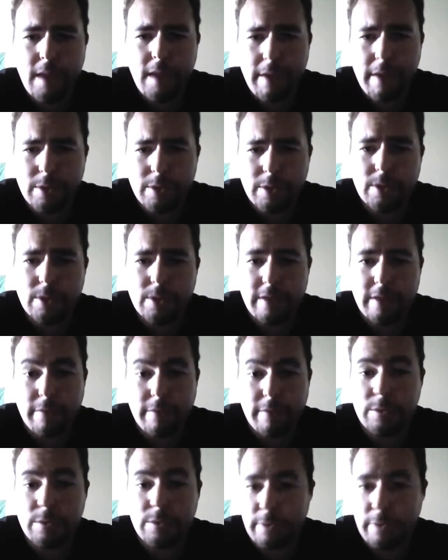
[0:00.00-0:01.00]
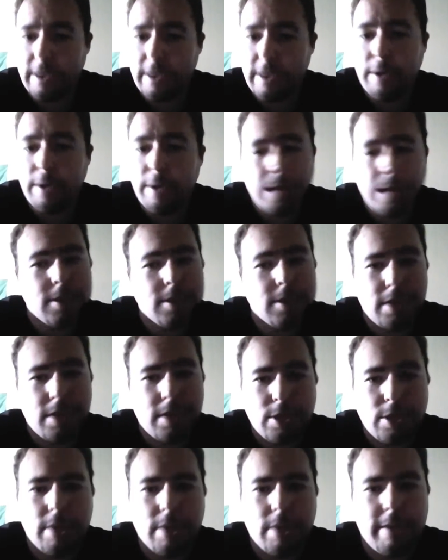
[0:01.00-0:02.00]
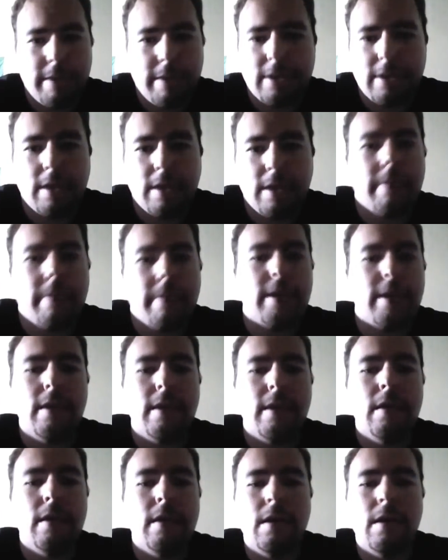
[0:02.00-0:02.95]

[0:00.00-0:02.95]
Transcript: there was a really great discussion about the topic